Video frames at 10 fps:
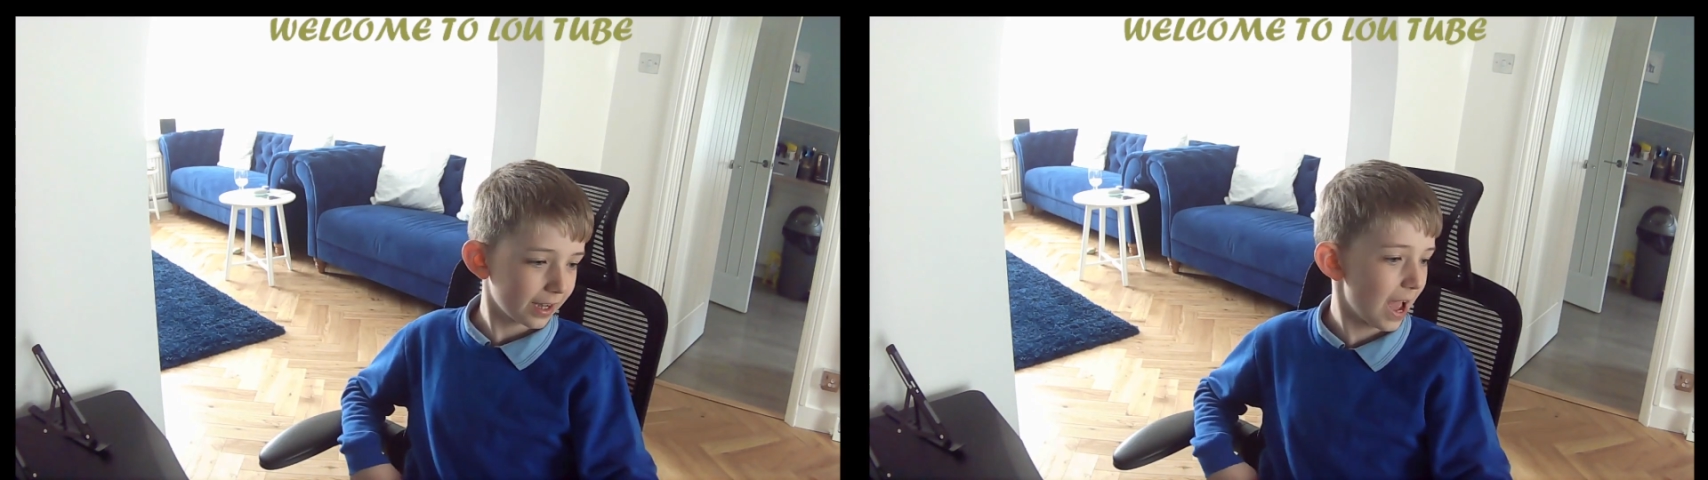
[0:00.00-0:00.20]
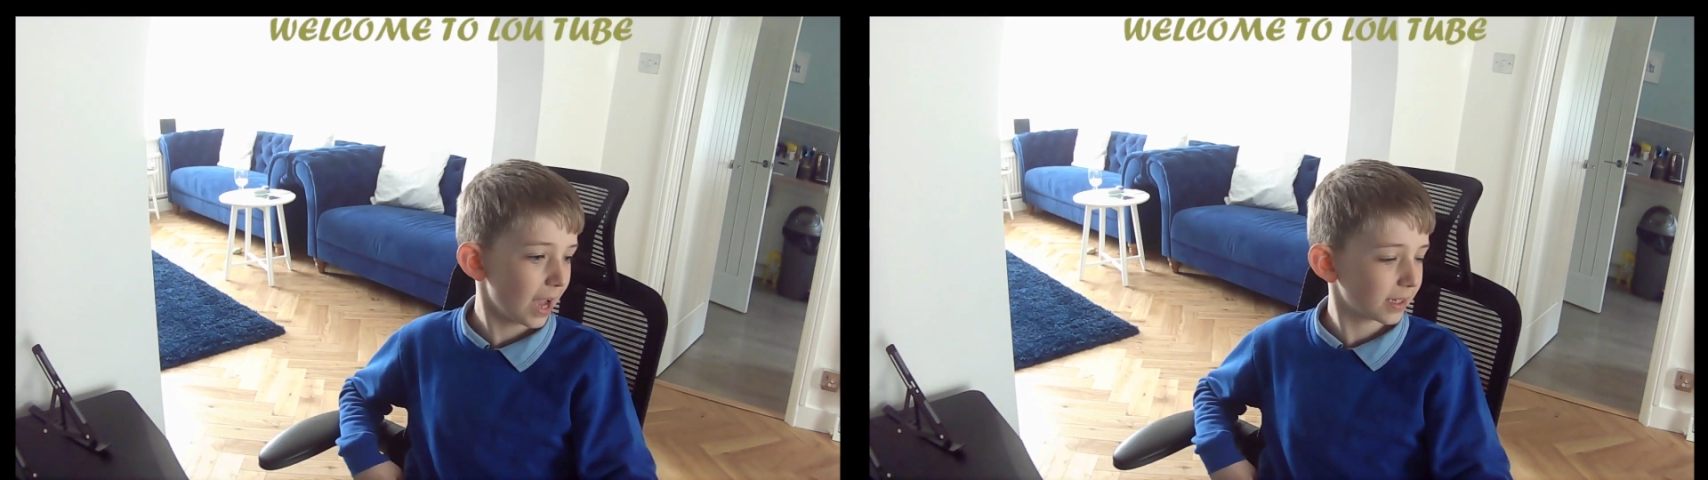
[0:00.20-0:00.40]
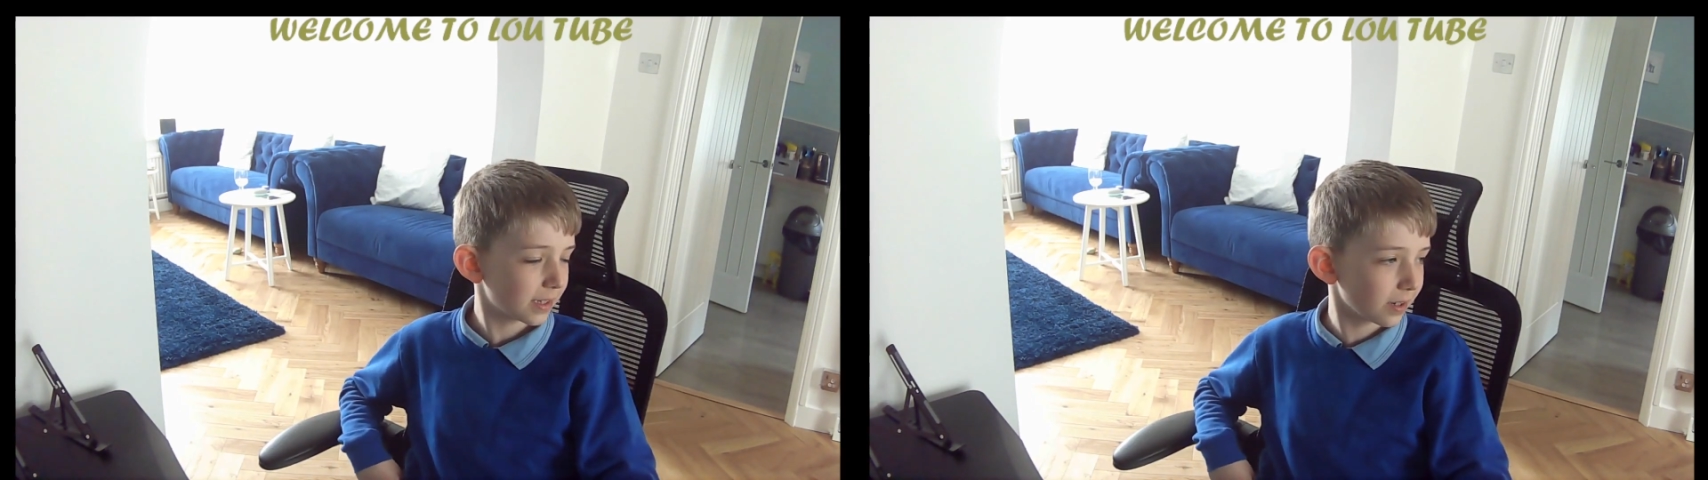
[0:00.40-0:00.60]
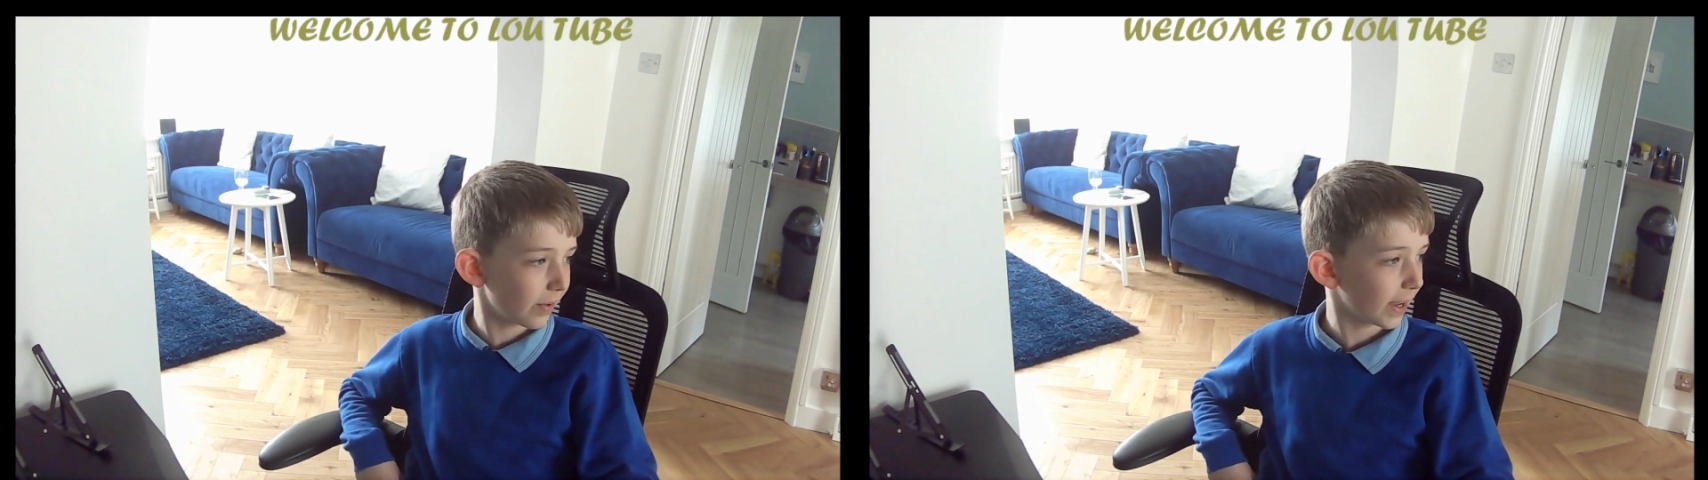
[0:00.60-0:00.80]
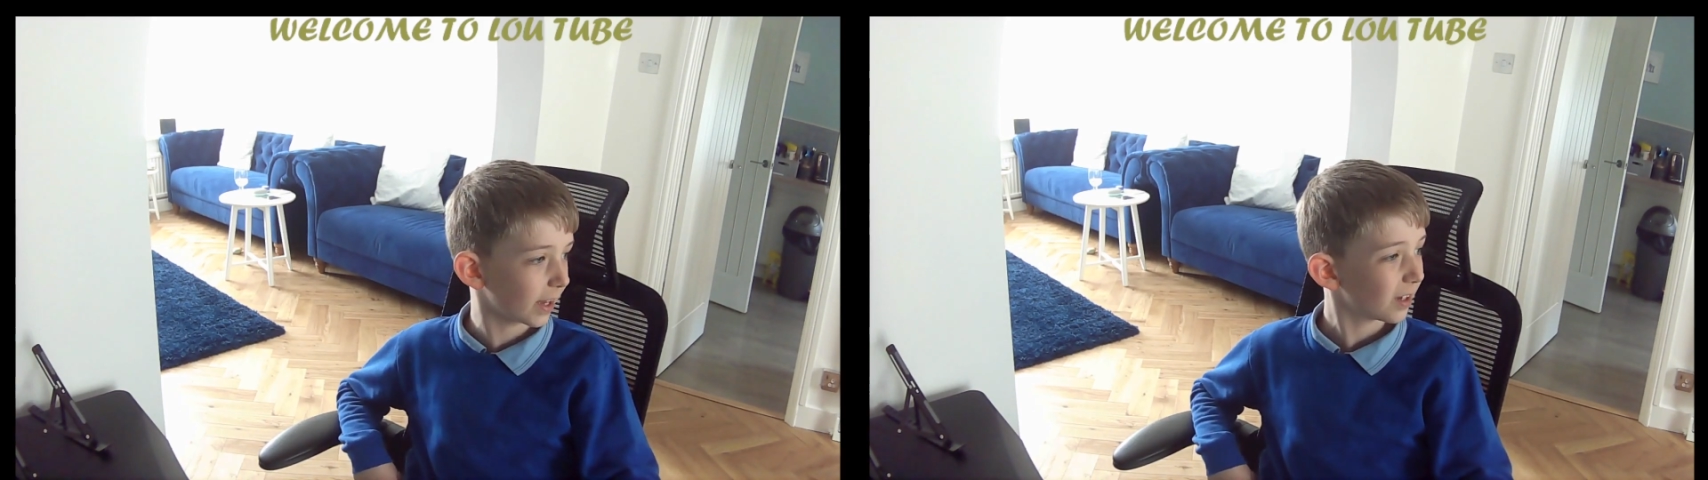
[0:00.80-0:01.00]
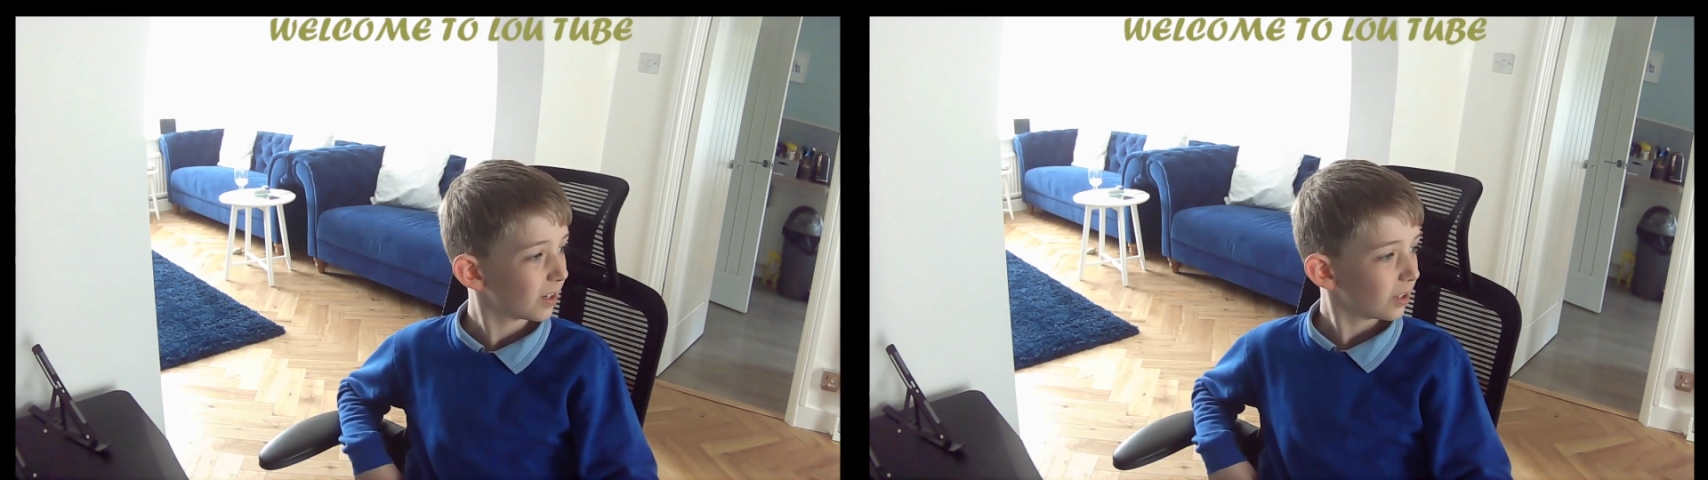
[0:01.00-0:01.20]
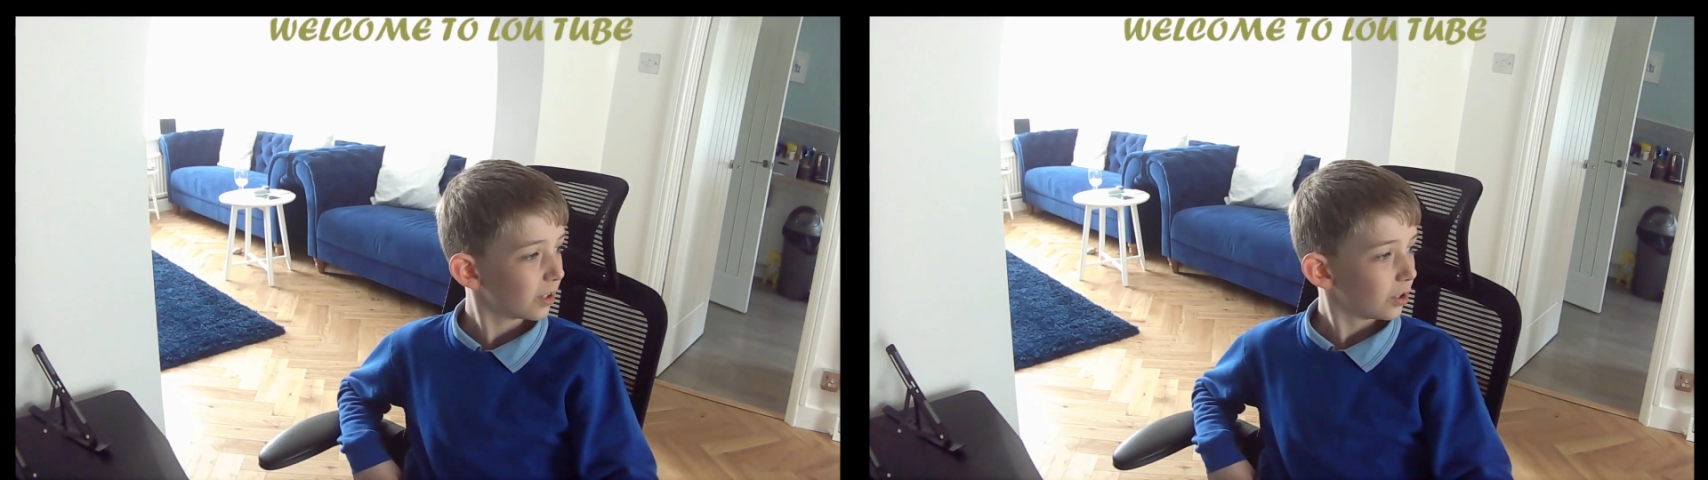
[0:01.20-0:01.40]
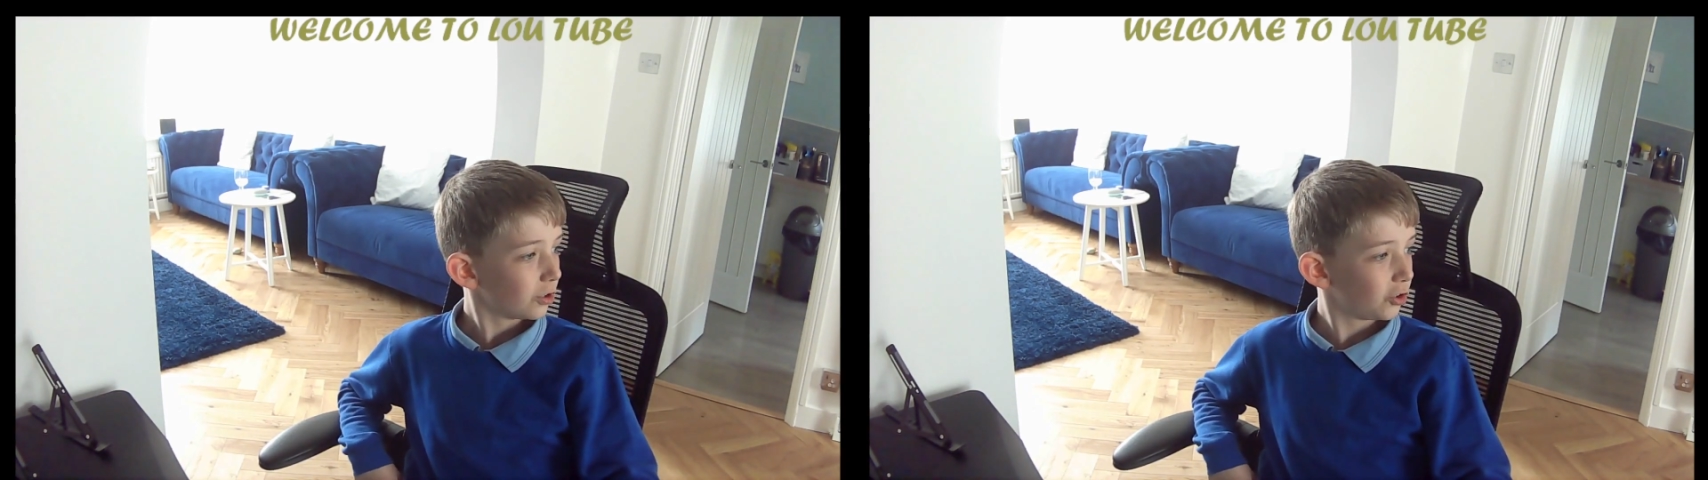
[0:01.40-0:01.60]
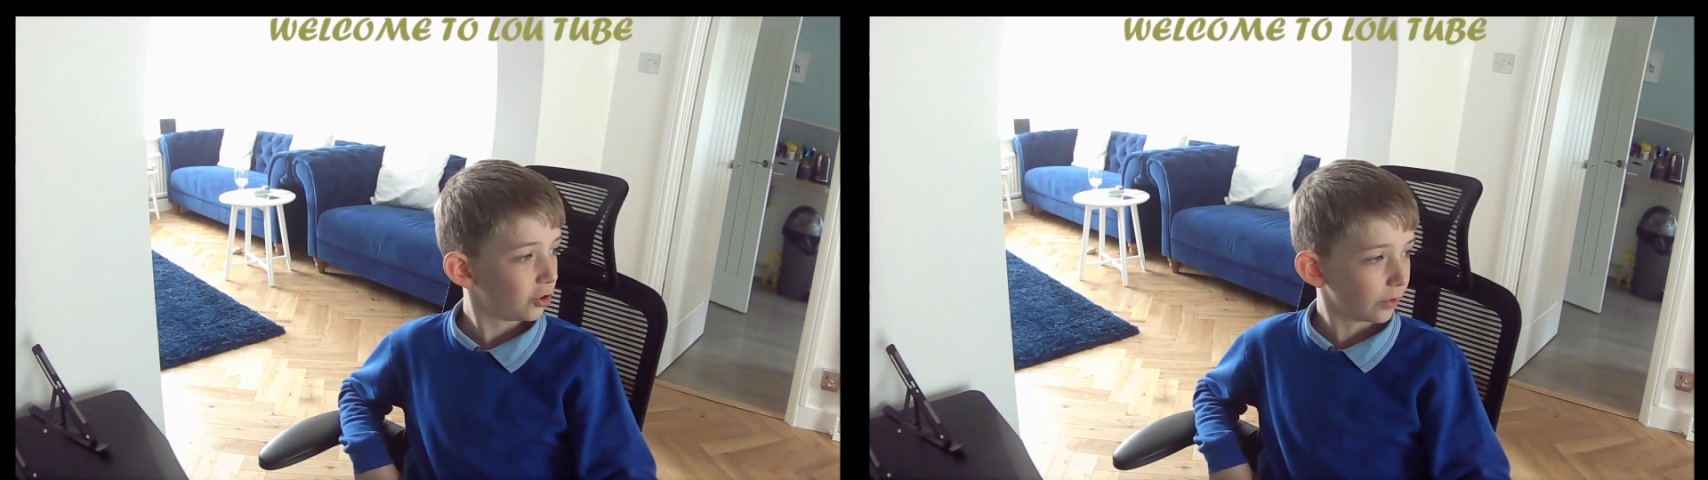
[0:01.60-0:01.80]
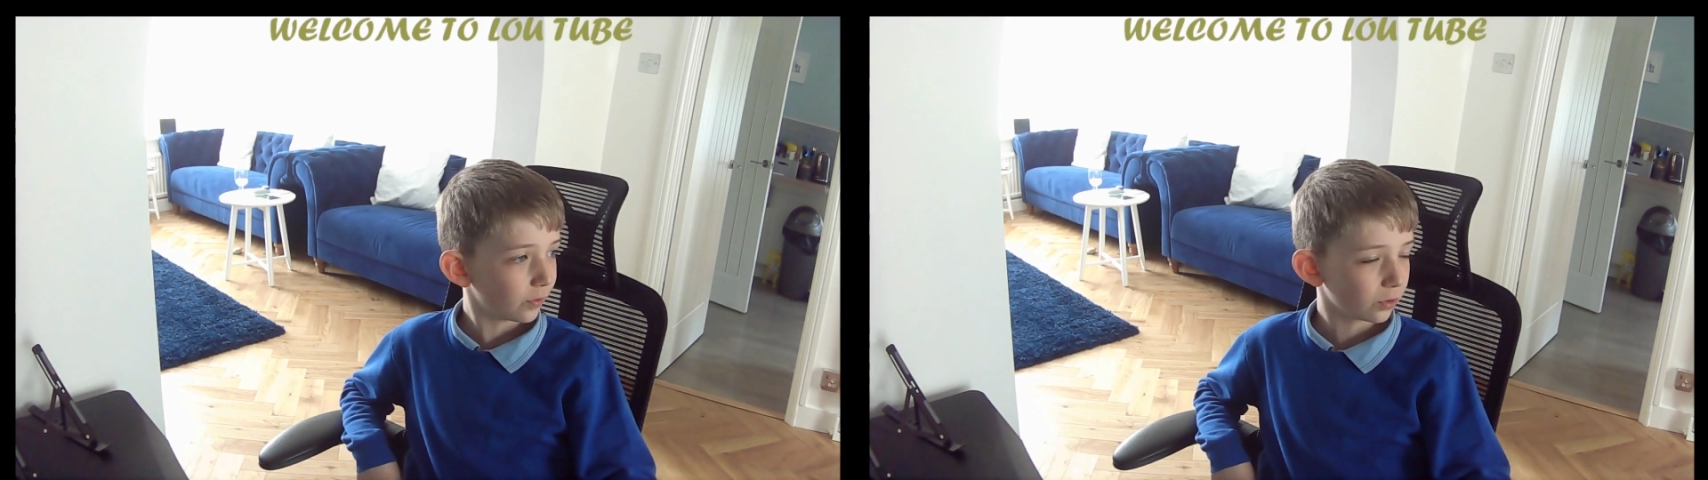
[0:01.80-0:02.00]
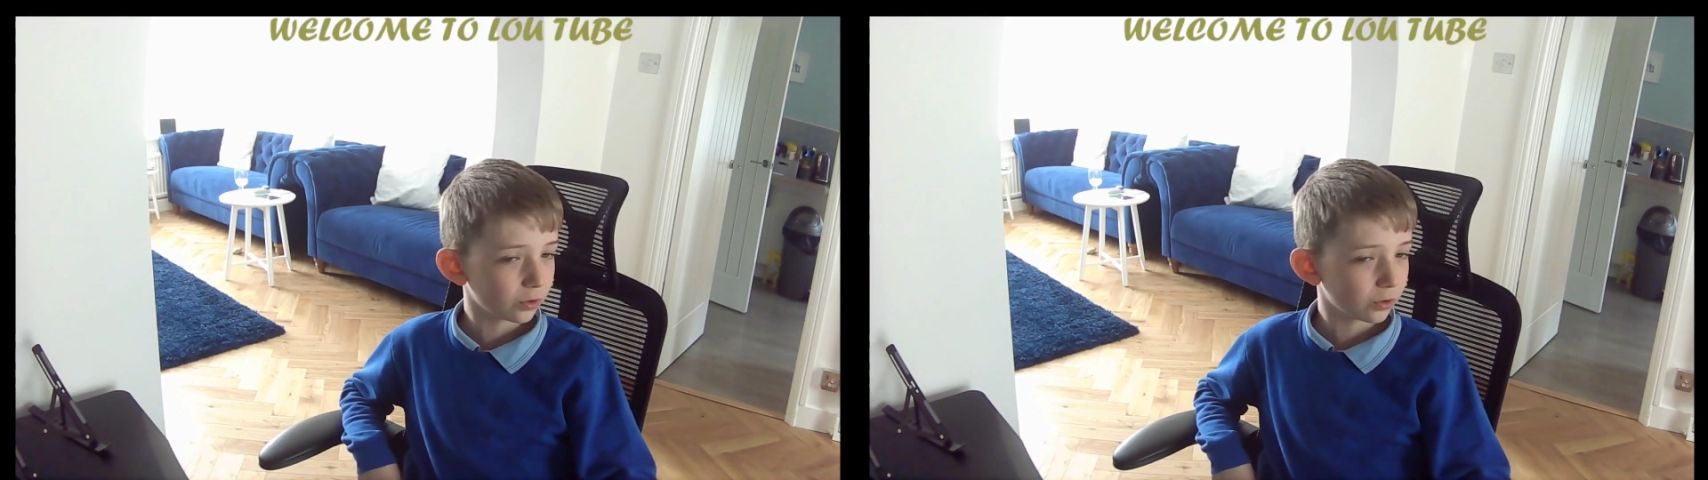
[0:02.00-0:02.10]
Xerik shuffled